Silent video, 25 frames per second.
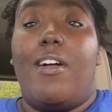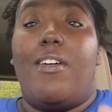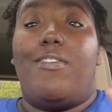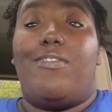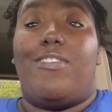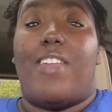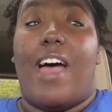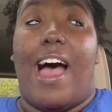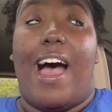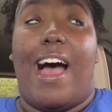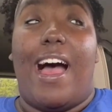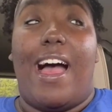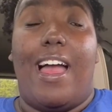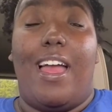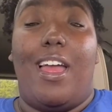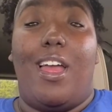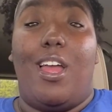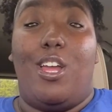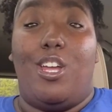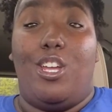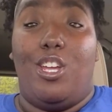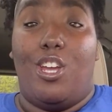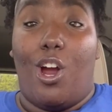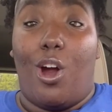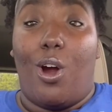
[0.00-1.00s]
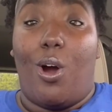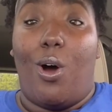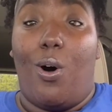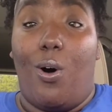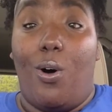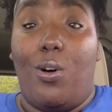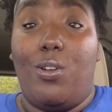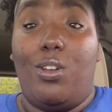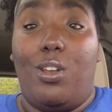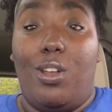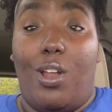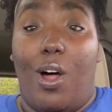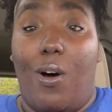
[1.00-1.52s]
that your
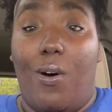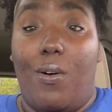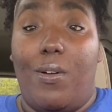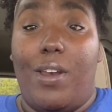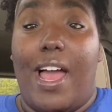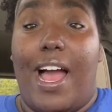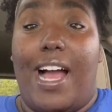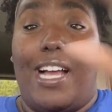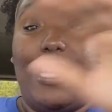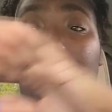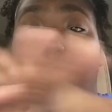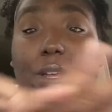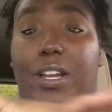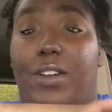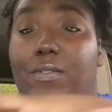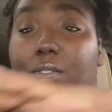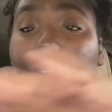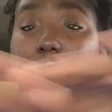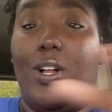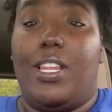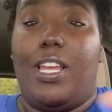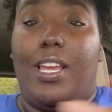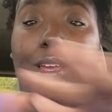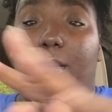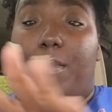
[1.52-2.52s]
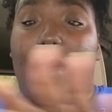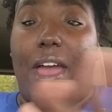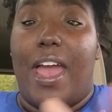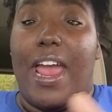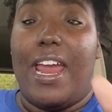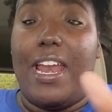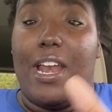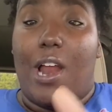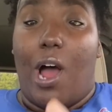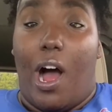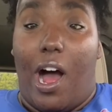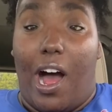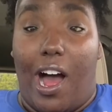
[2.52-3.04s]
old loan has been fully
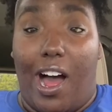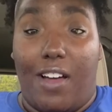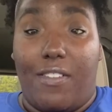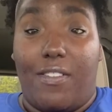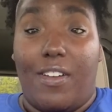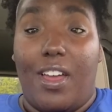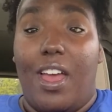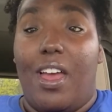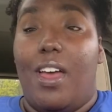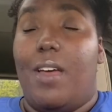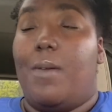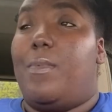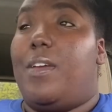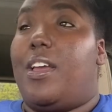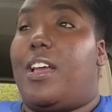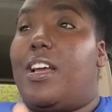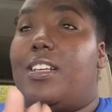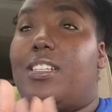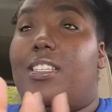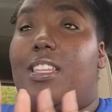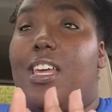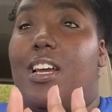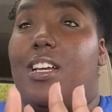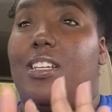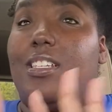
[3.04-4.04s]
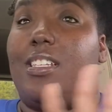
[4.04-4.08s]
paid off, because there are